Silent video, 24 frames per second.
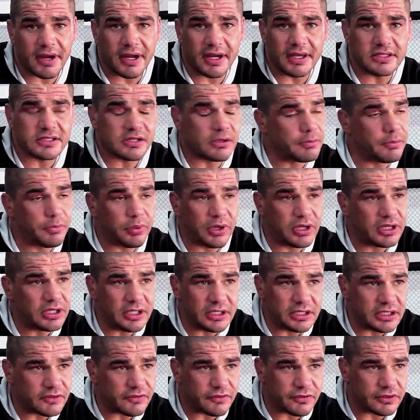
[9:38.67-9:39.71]
is completely
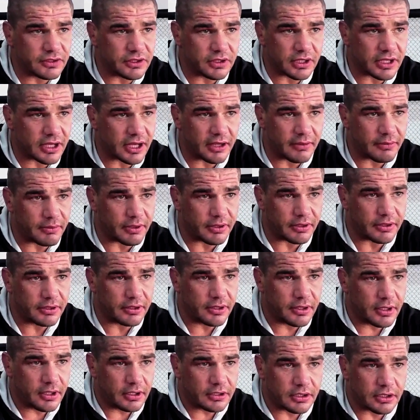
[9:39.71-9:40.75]
different than
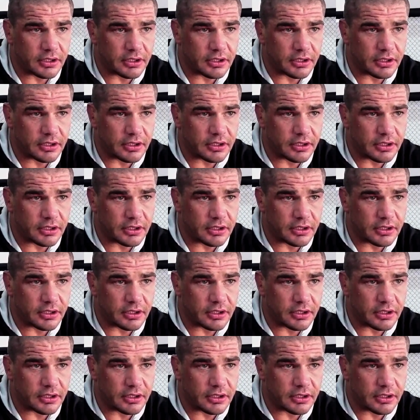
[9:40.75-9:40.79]
K1.